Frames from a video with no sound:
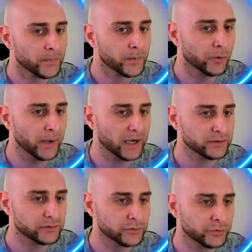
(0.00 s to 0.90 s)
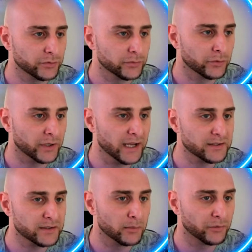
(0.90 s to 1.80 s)
go back to the
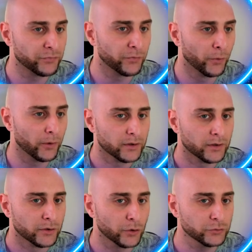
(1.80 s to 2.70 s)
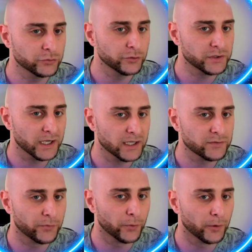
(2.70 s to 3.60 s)
case number 4, go to use case
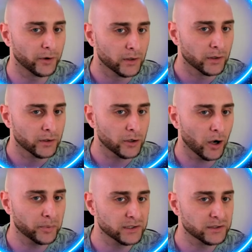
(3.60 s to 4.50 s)
4, copy this